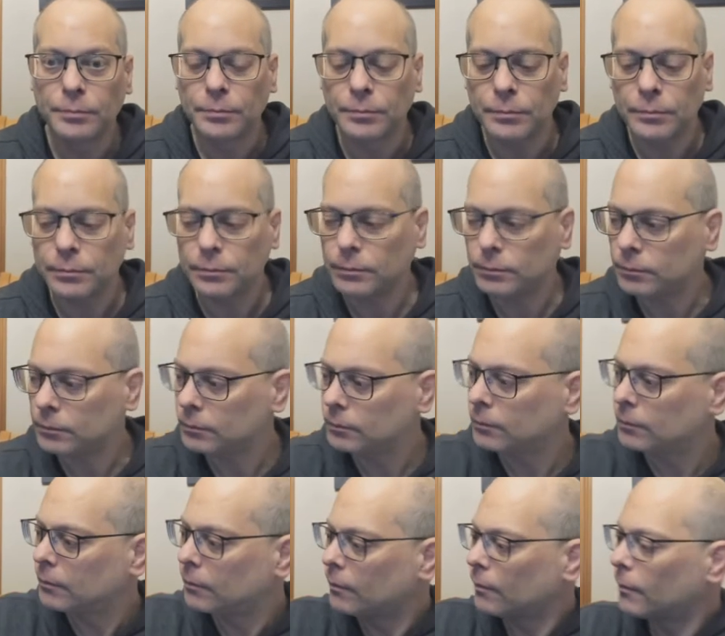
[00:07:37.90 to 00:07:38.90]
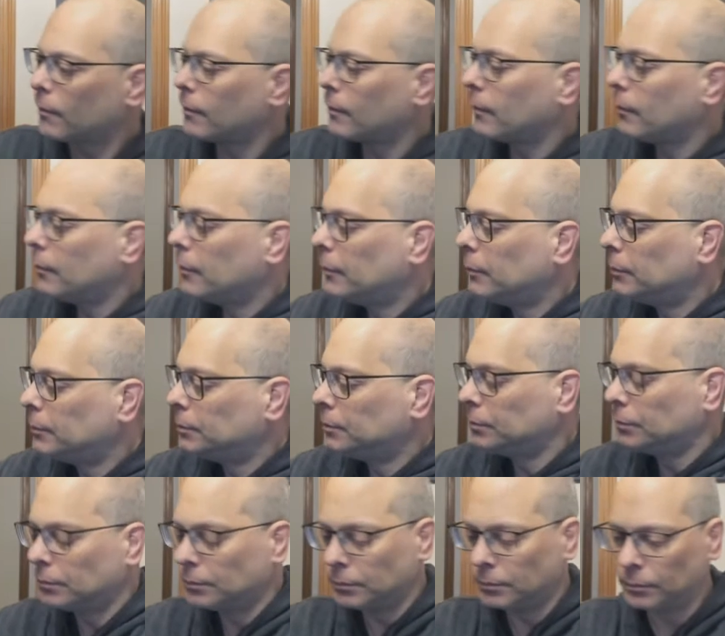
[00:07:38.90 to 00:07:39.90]

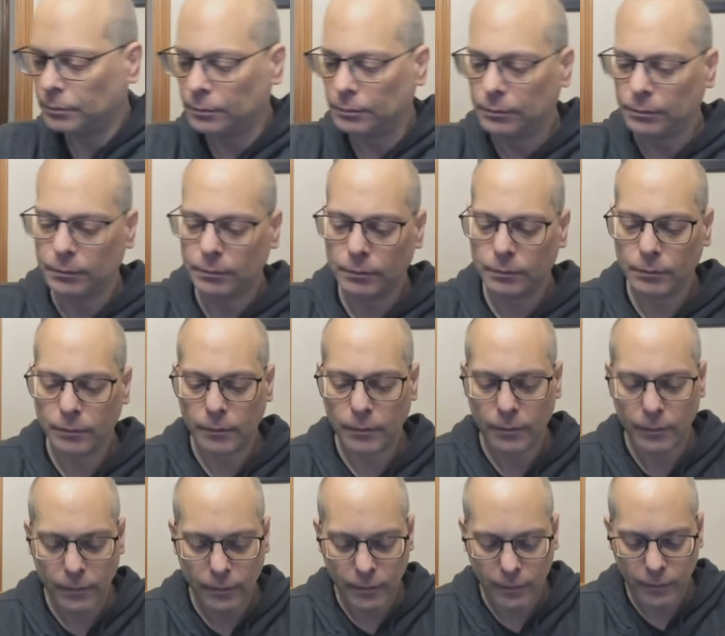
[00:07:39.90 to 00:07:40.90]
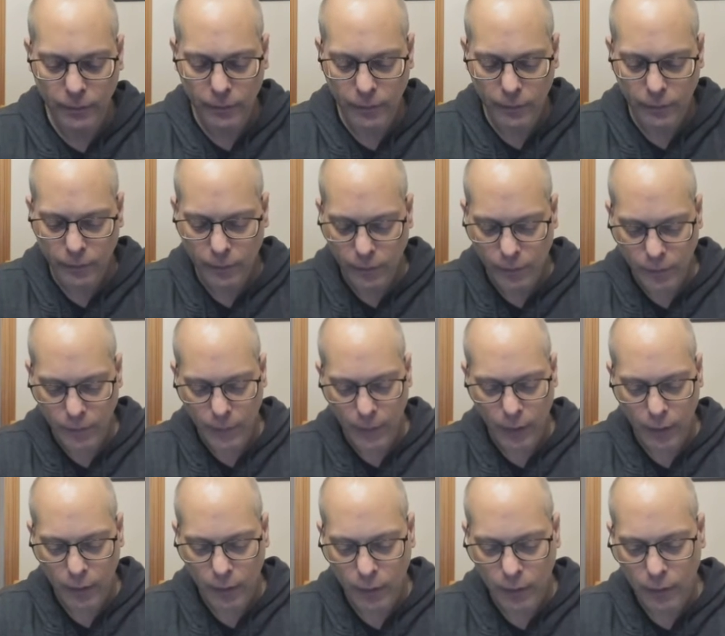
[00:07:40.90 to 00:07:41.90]

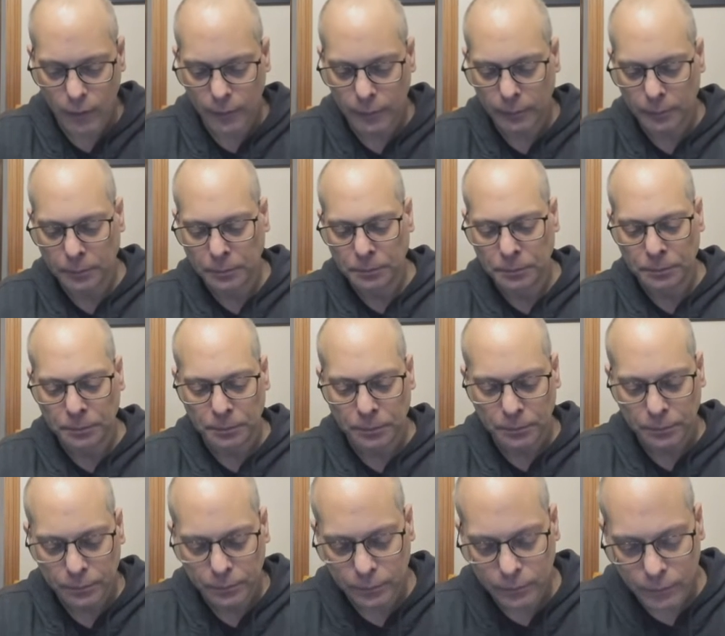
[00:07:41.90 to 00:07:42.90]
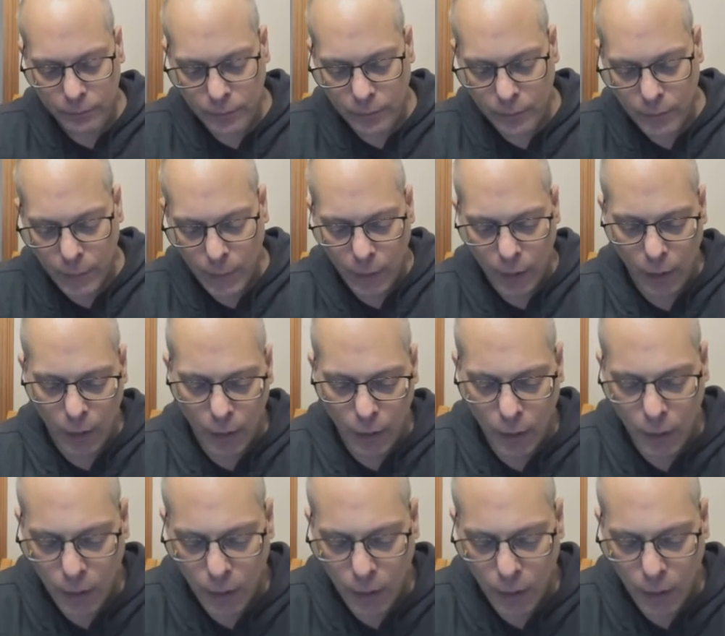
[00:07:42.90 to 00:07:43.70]
(silence)